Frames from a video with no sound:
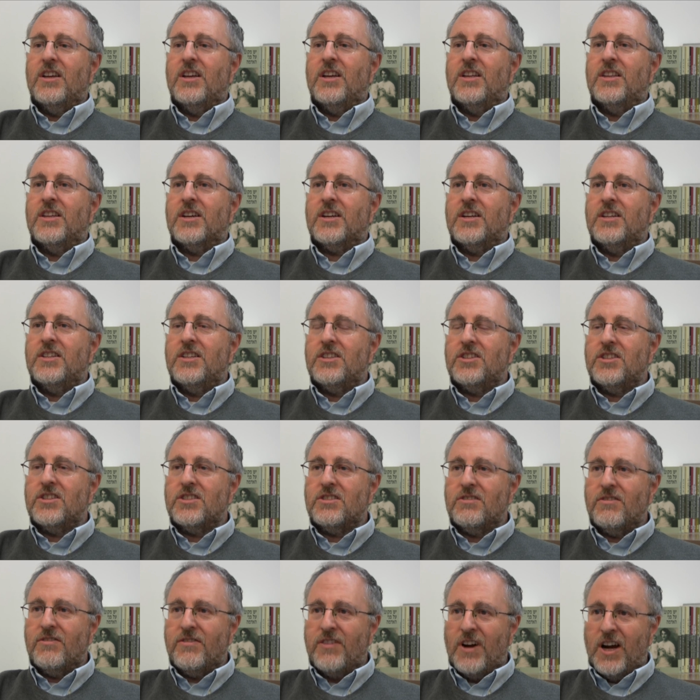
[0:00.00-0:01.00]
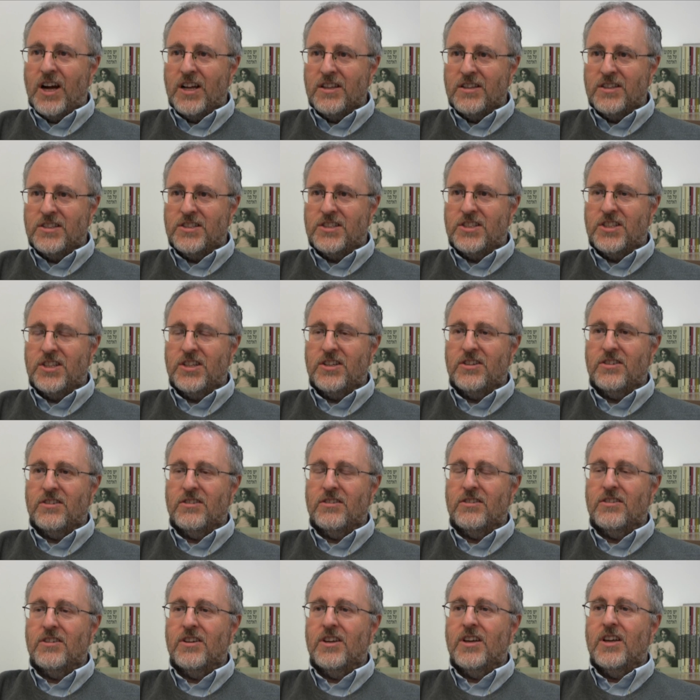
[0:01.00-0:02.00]
in the conditions of violence
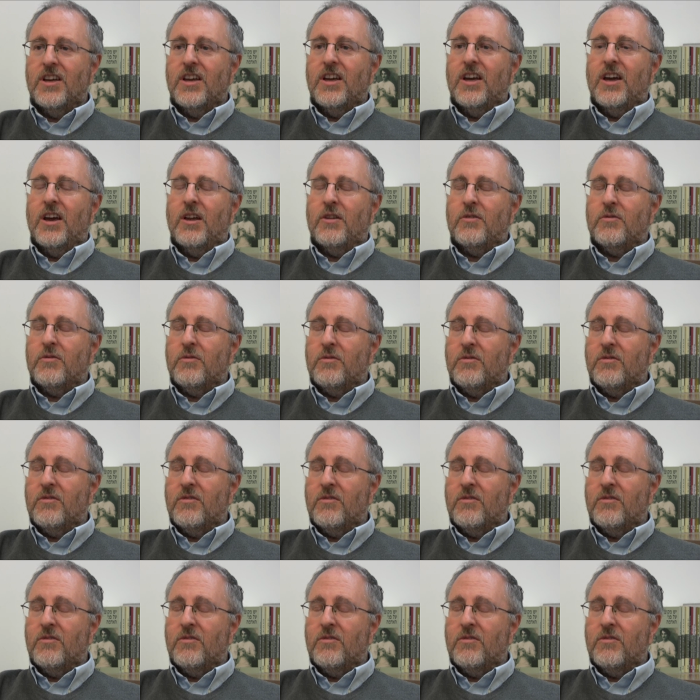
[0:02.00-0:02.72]
here and